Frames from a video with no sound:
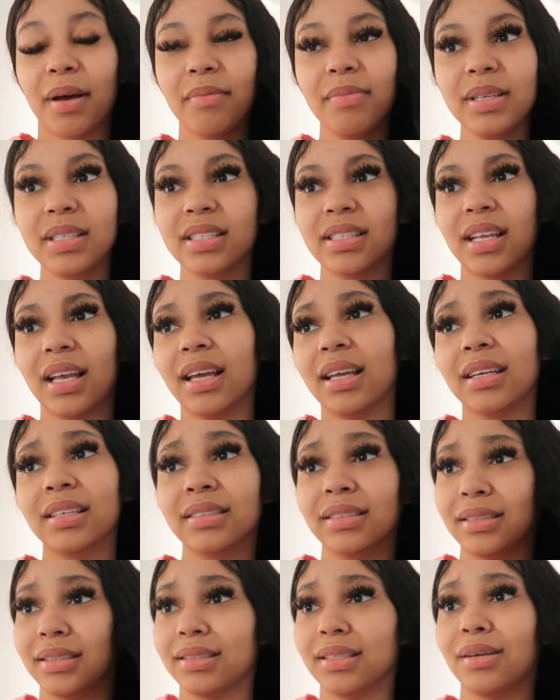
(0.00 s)
I've been staying
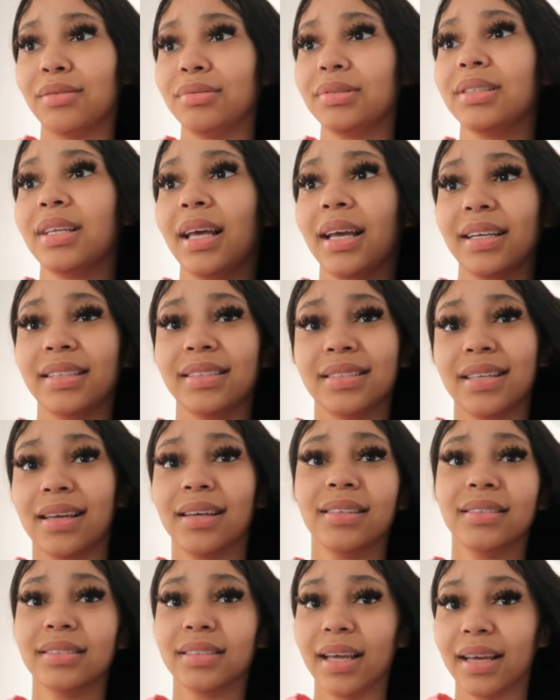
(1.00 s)
in since I was like
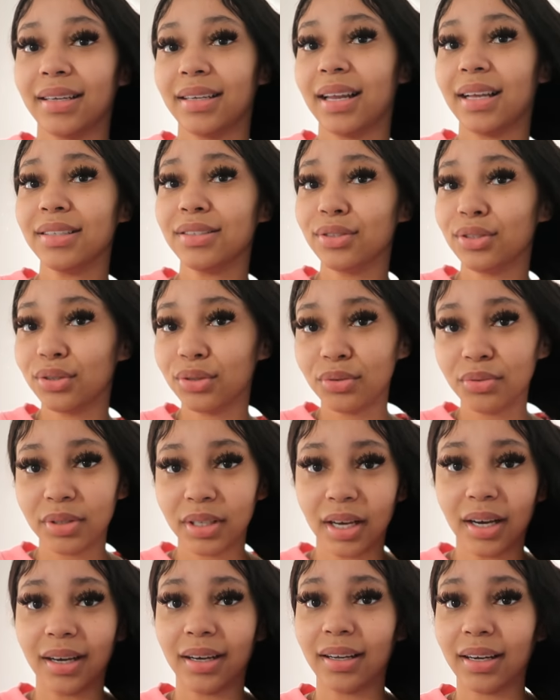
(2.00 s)
10 and that's too
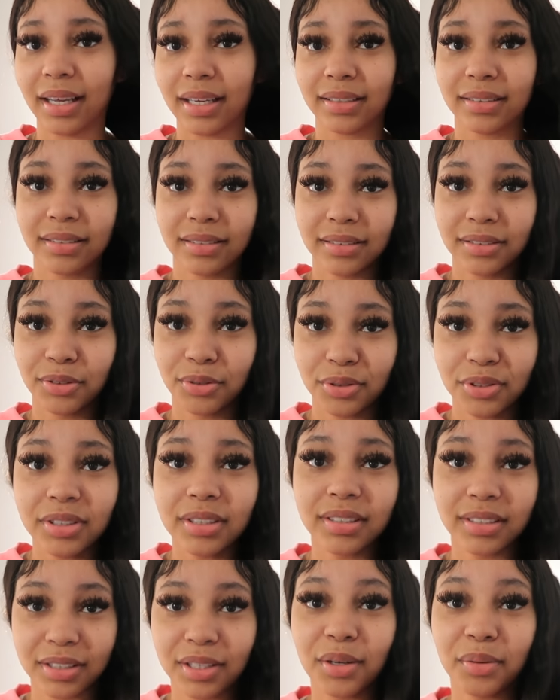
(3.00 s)
young. Like you
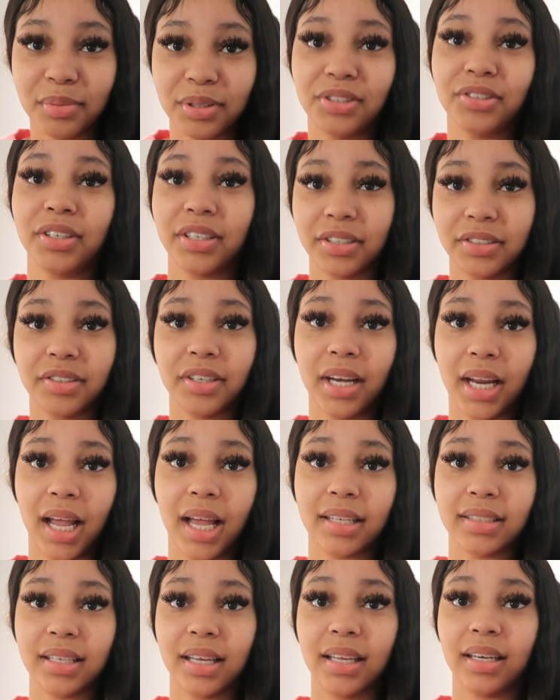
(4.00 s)
should still be trick-or-treating
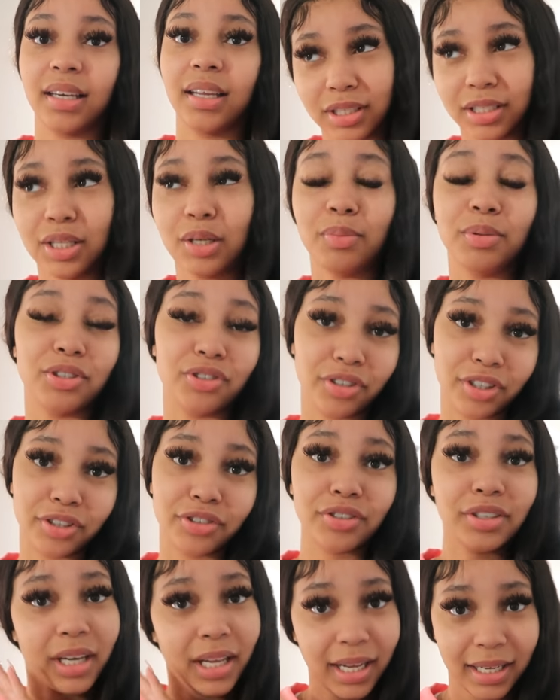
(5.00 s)
at 10. You should still be
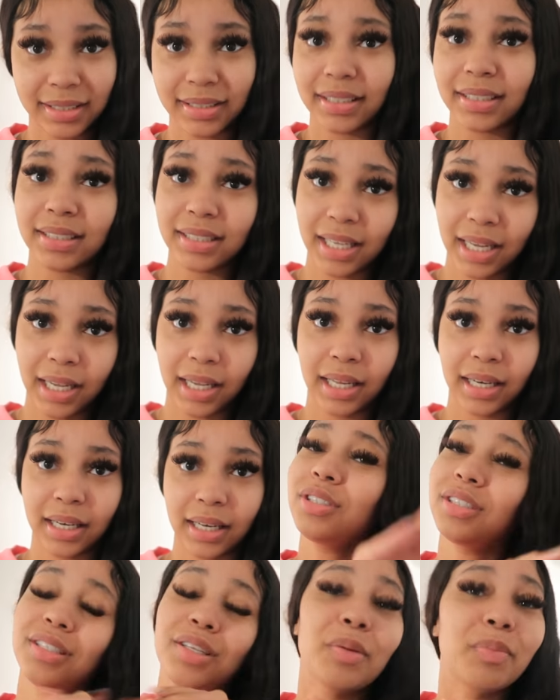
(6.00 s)
trick-or-treating at 16.
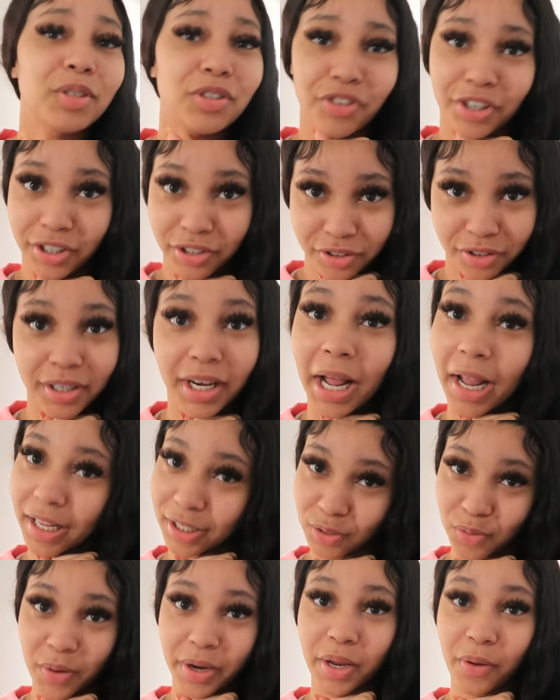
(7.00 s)
You should still be trick-or-treating
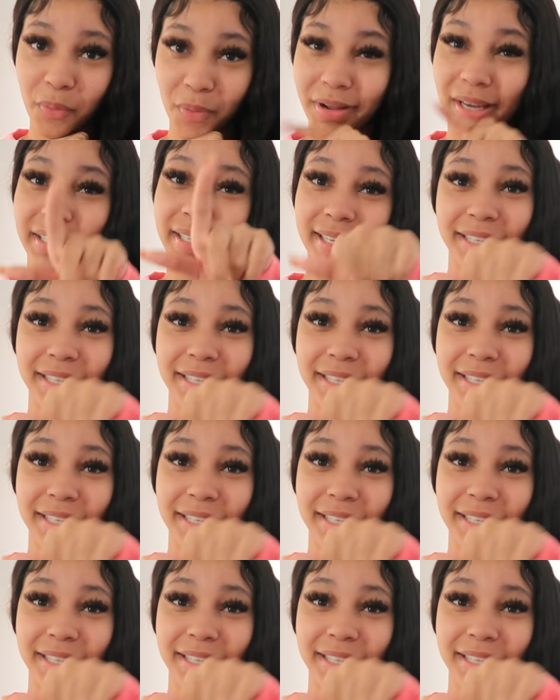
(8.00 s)
at 21.